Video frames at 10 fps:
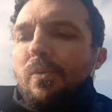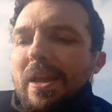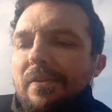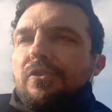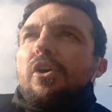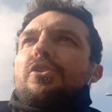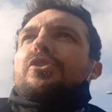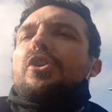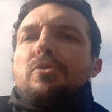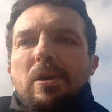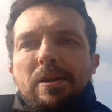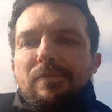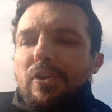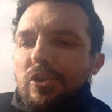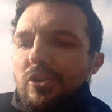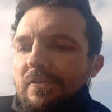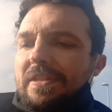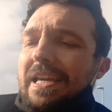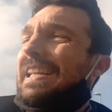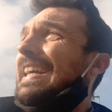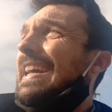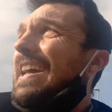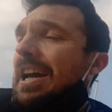We have got a new version of Dealing